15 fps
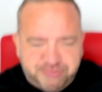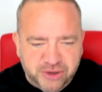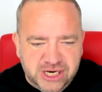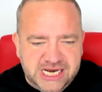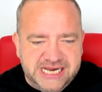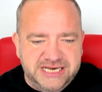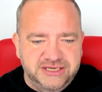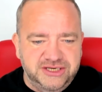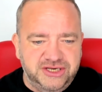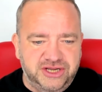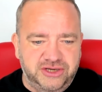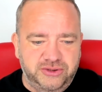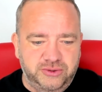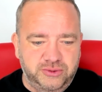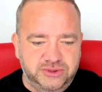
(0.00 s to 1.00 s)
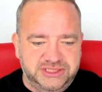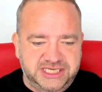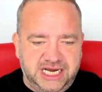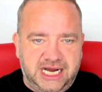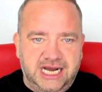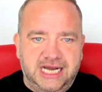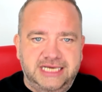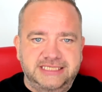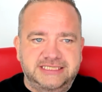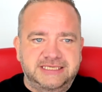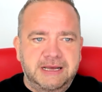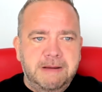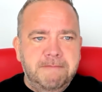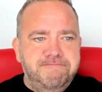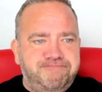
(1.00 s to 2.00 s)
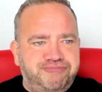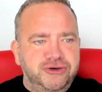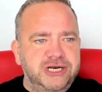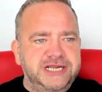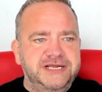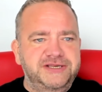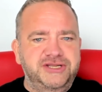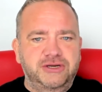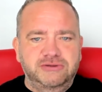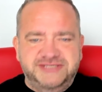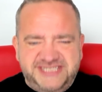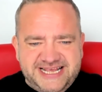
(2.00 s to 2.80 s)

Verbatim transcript: Brilliant news, guys. Brilliant news.